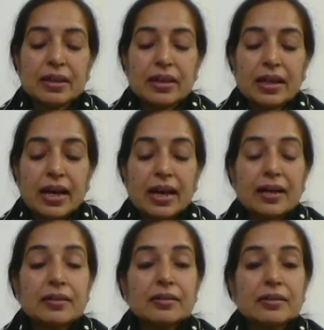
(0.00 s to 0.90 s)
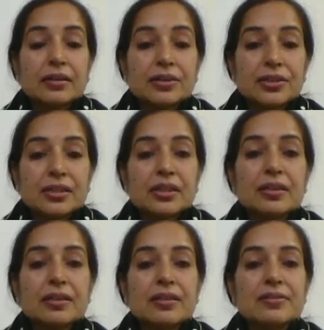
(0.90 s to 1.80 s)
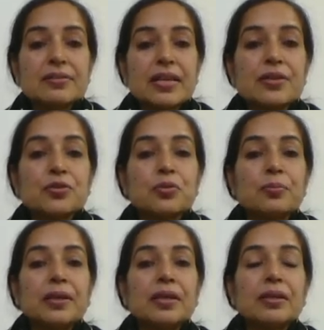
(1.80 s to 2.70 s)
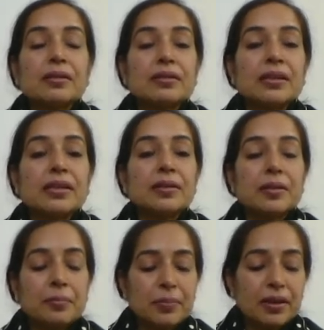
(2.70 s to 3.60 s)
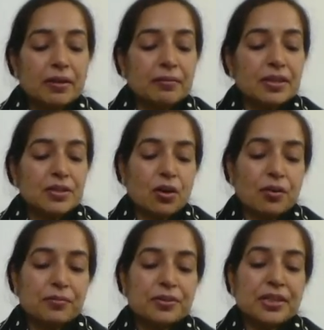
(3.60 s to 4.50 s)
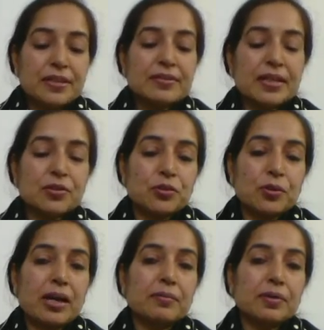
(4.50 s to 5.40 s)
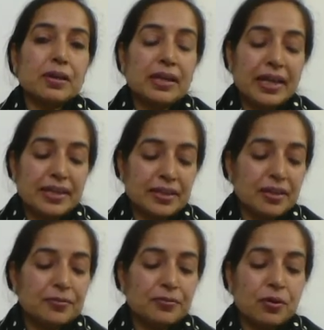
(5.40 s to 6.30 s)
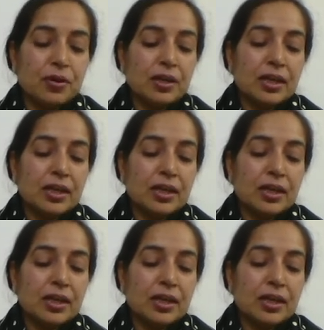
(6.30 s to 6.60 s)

and she is said to be the beloved of, she is said to have a liking for